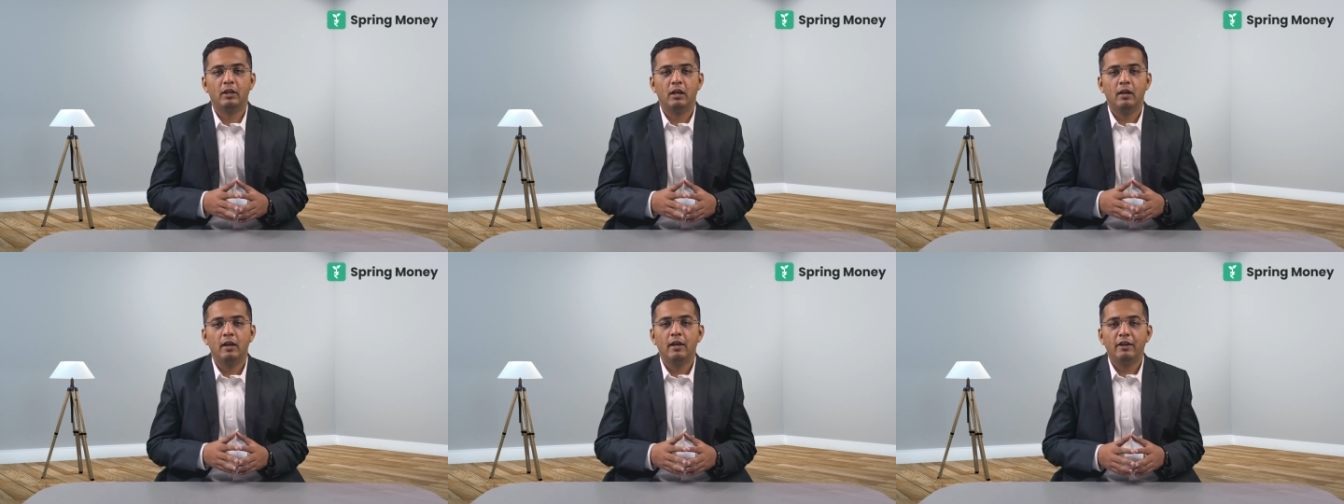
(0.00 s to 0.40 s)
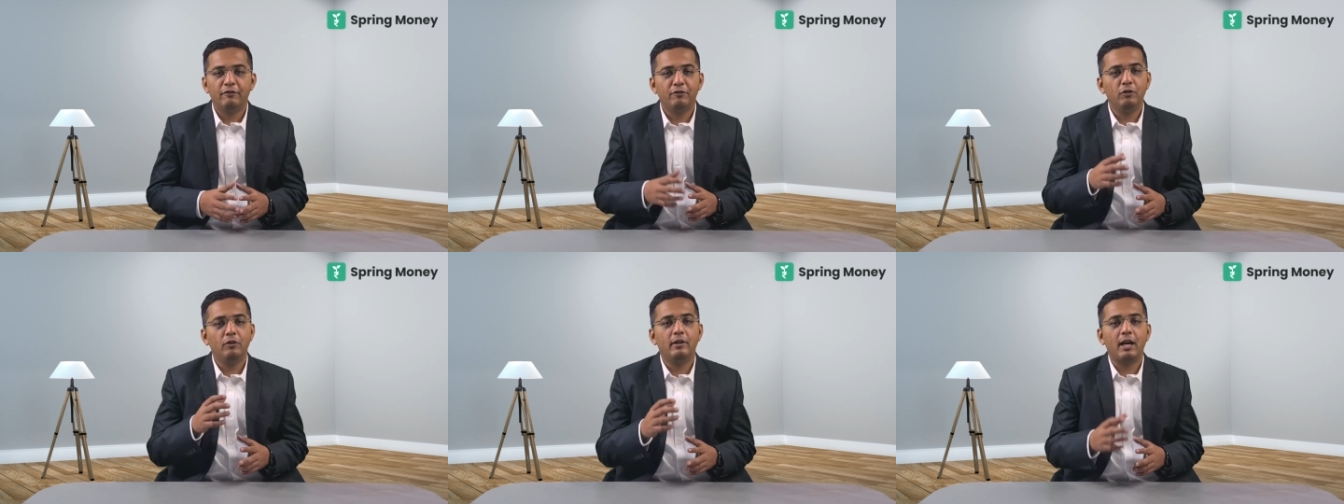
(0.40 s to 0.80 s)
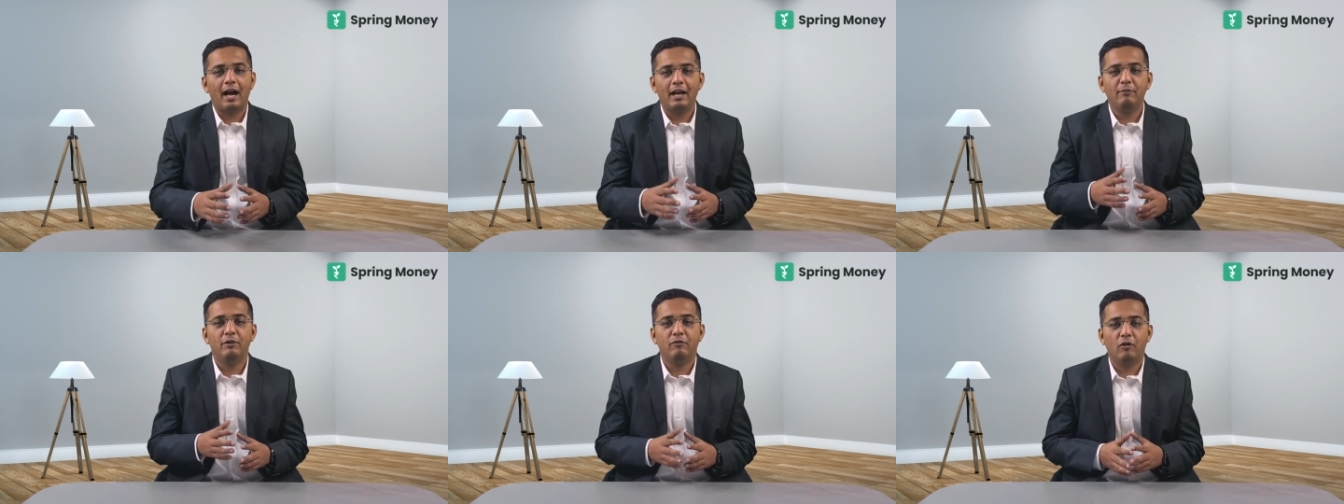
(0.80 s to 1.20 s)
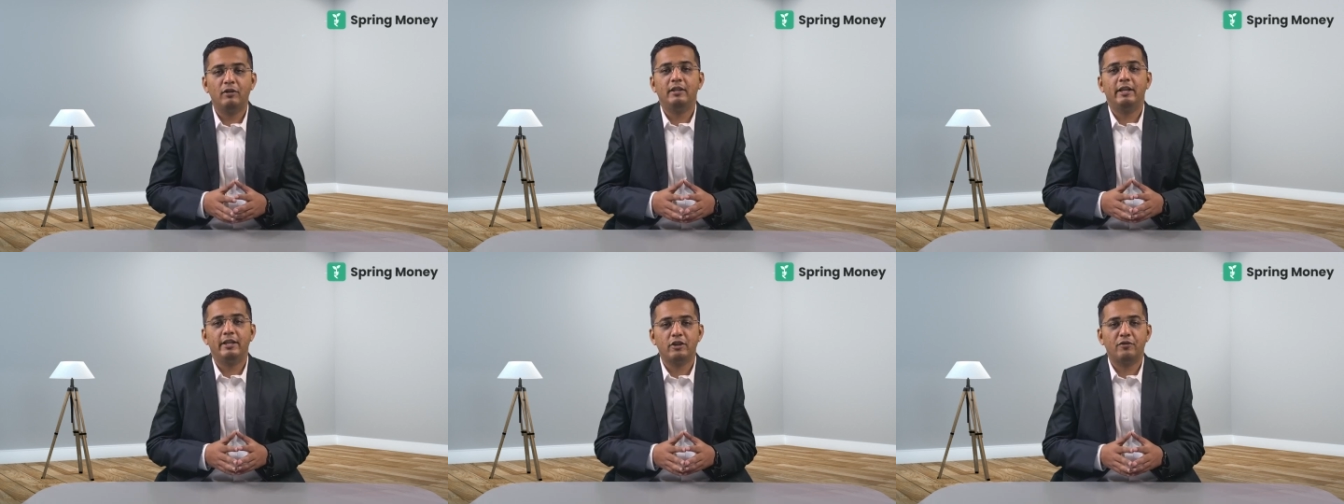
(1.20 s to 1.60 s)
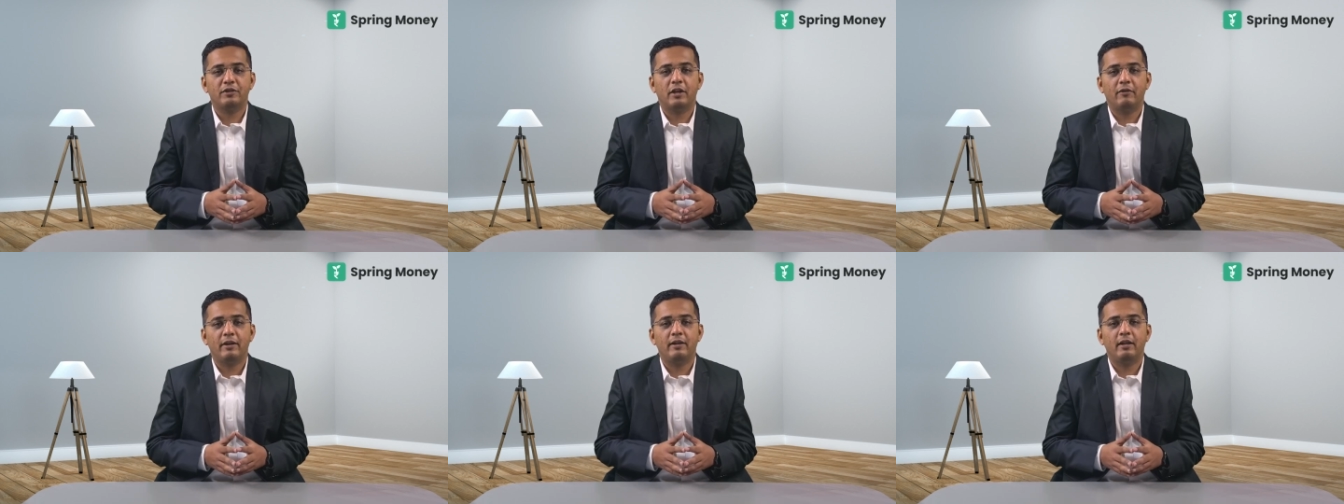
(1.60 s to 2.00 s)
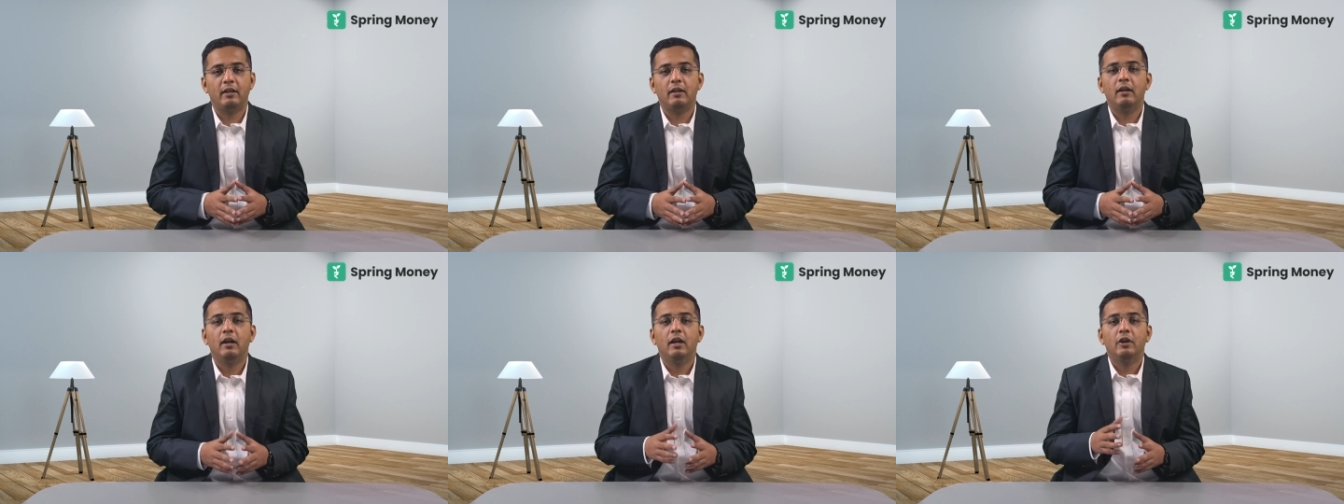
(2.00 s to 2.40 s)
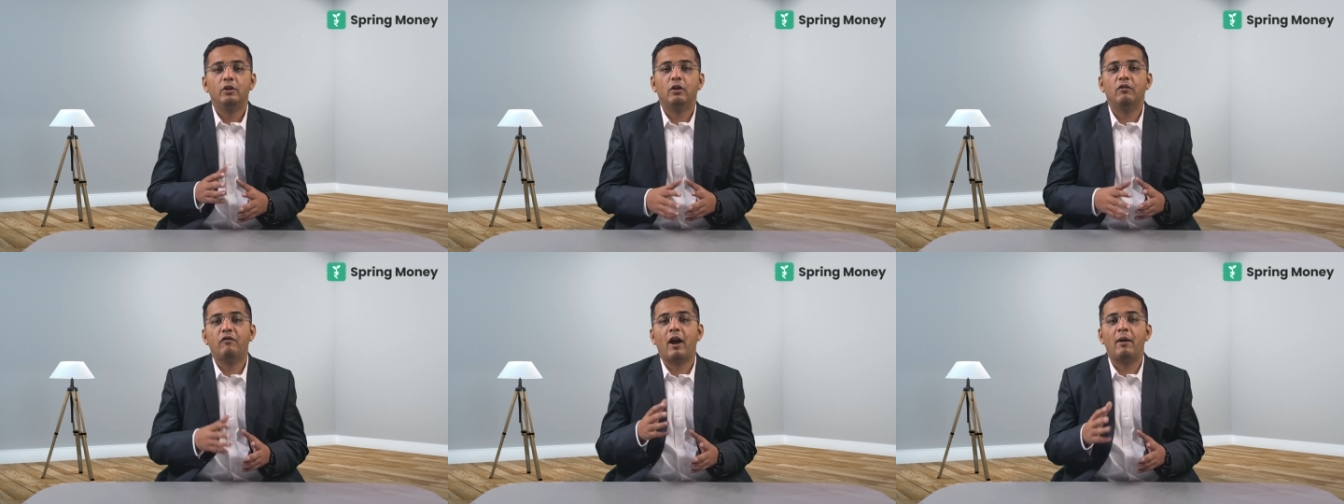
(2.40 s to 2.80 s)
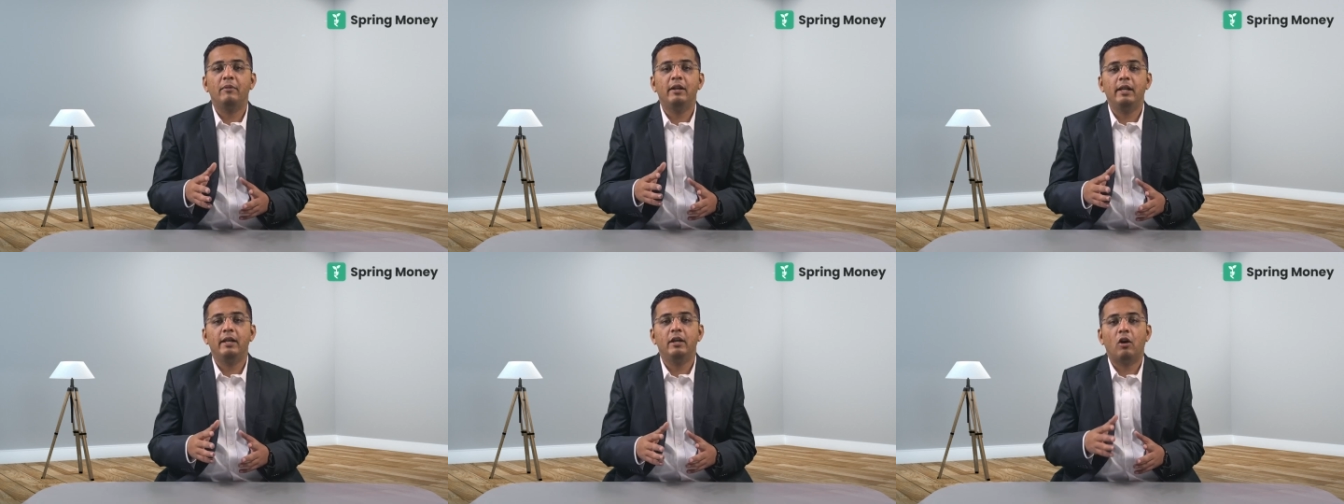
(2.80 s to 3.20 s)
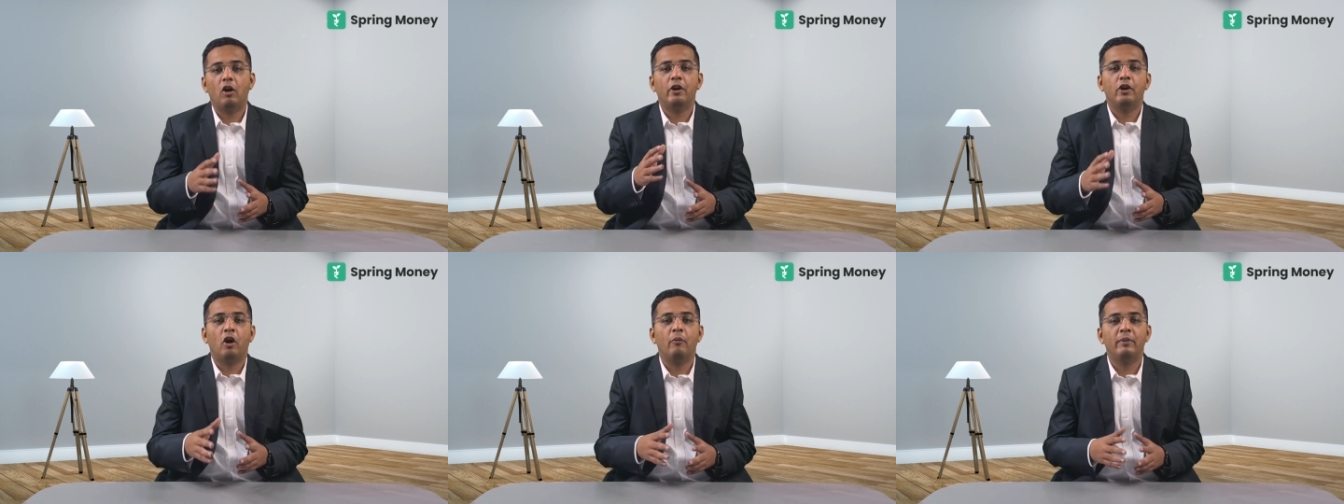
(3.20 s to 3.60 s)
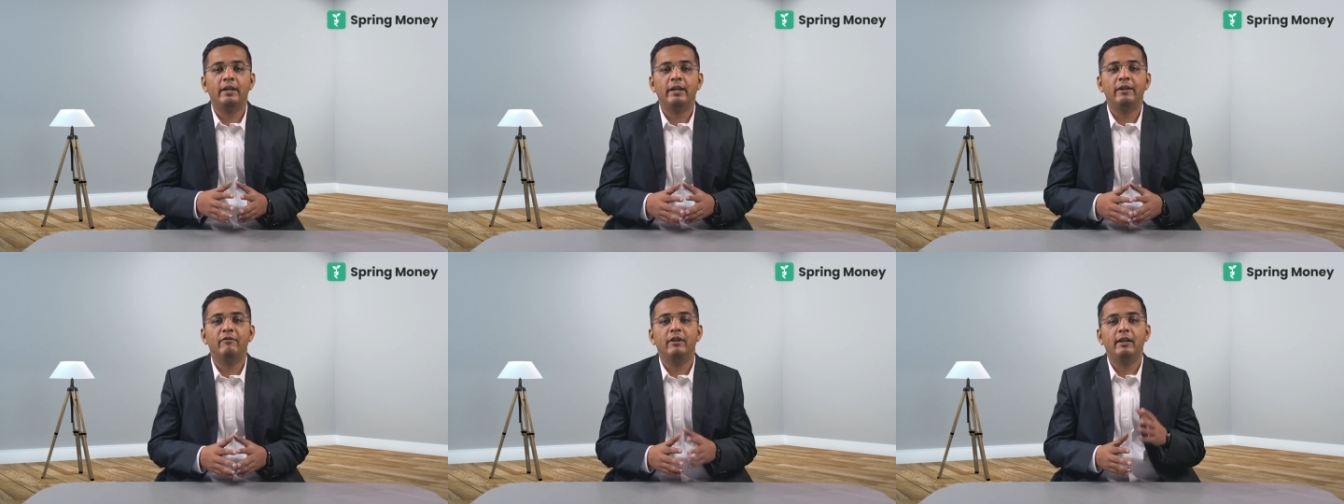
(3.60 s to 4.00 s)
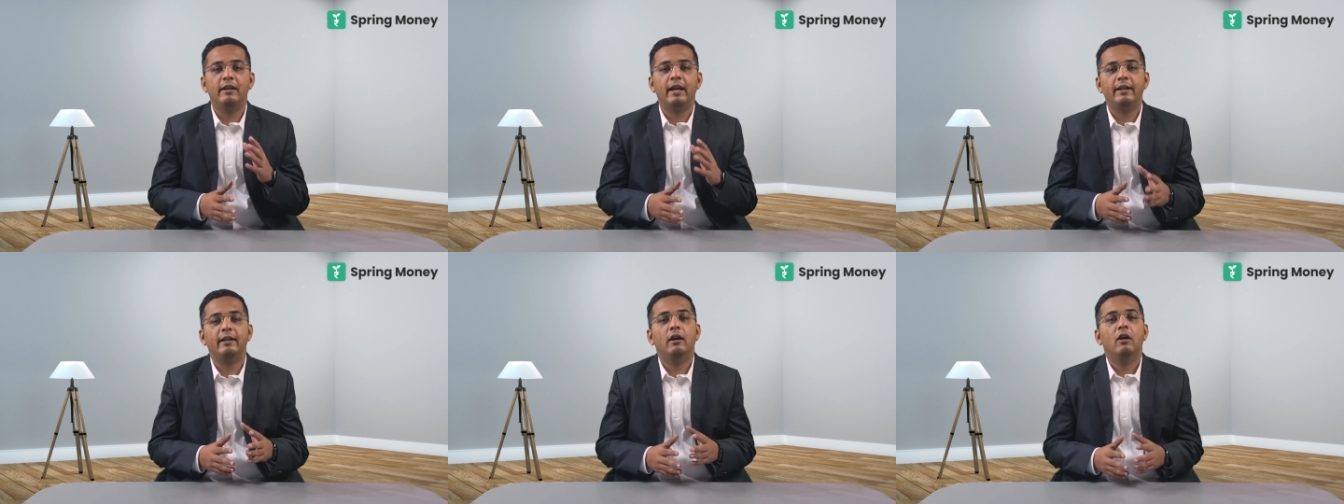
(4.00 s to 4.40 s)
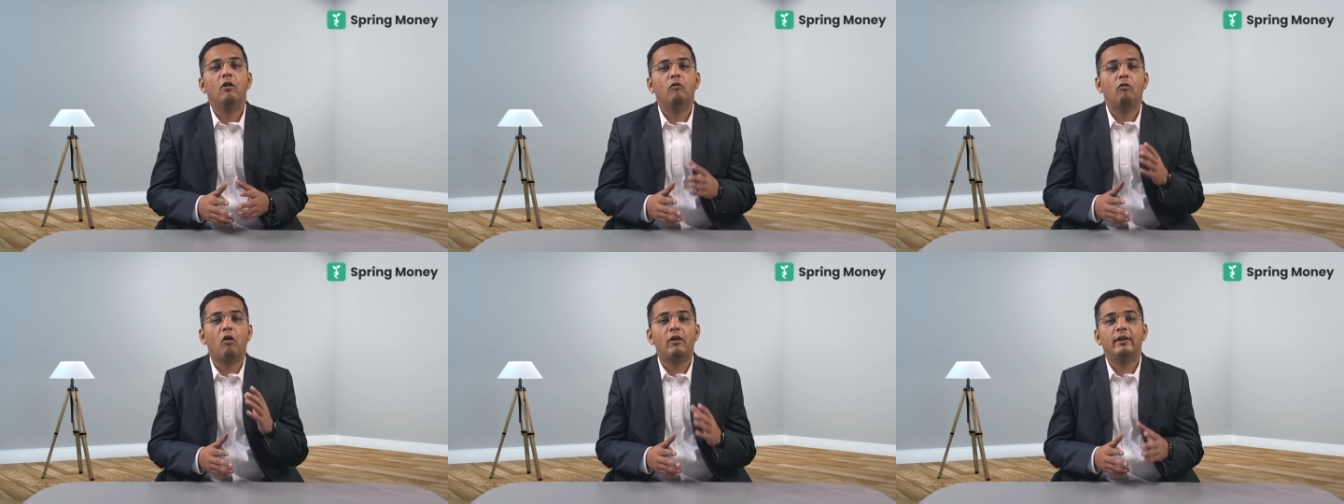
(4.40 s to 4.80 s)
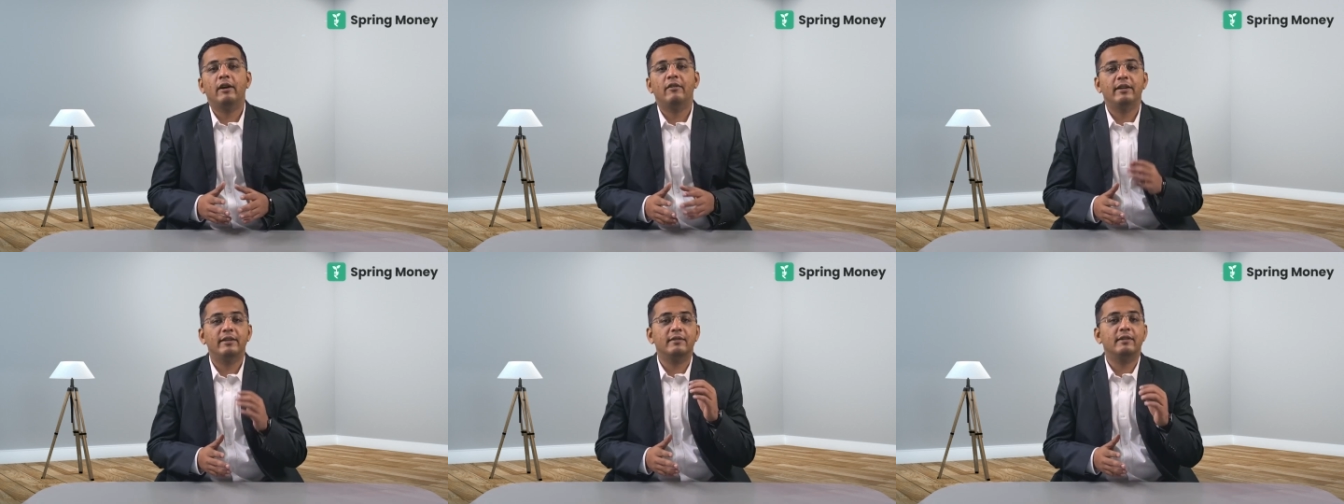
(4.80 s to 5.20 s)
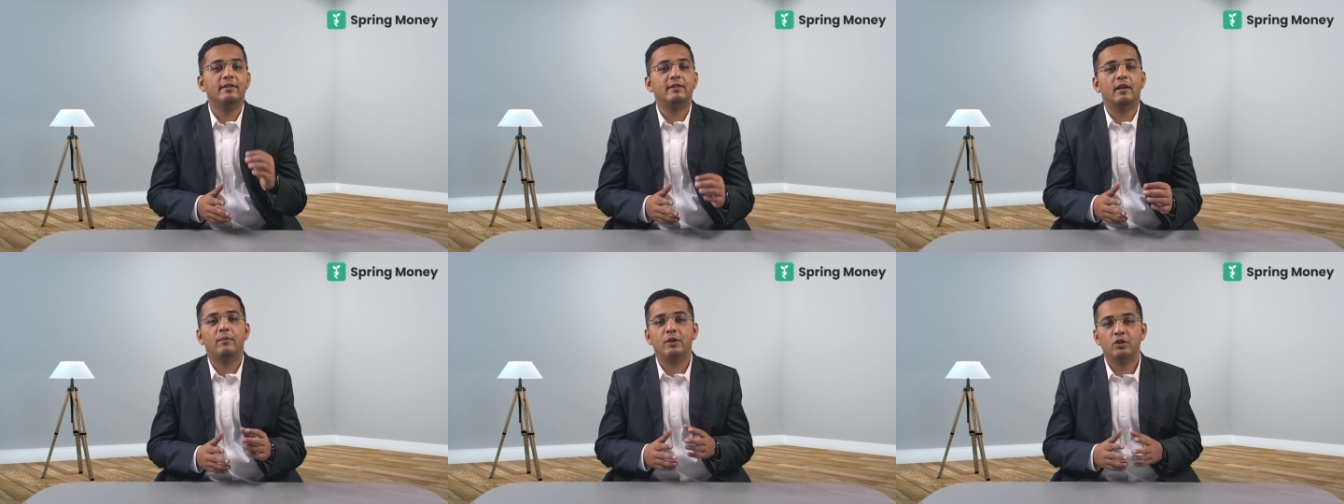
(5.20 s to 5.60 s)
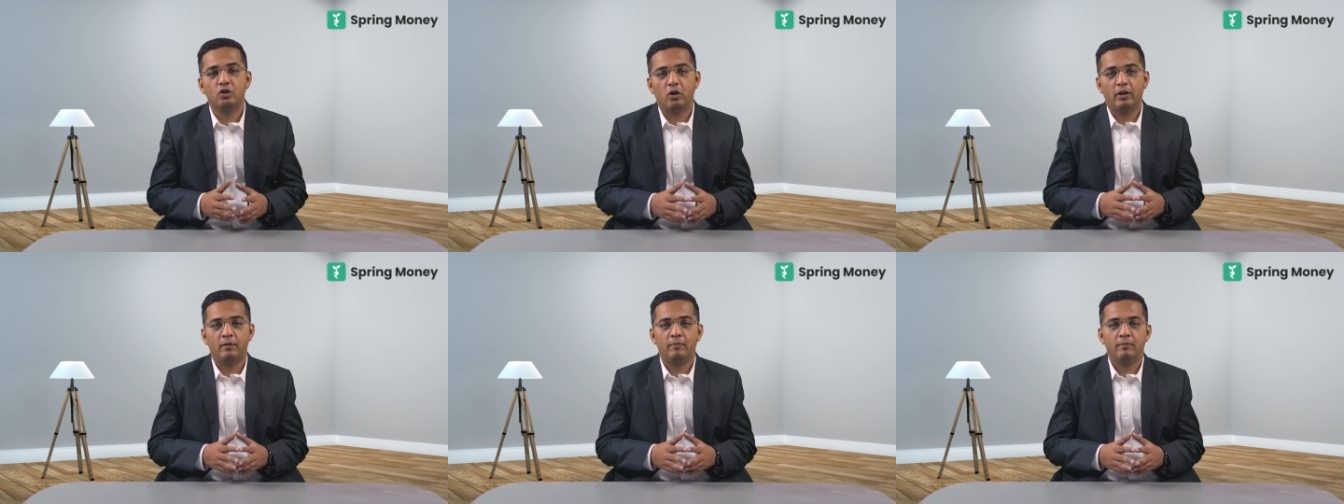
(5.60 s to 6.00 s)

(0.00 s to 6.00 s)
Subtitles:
If you die before the age of 70, your family or nominee will get whatever is the sum insured.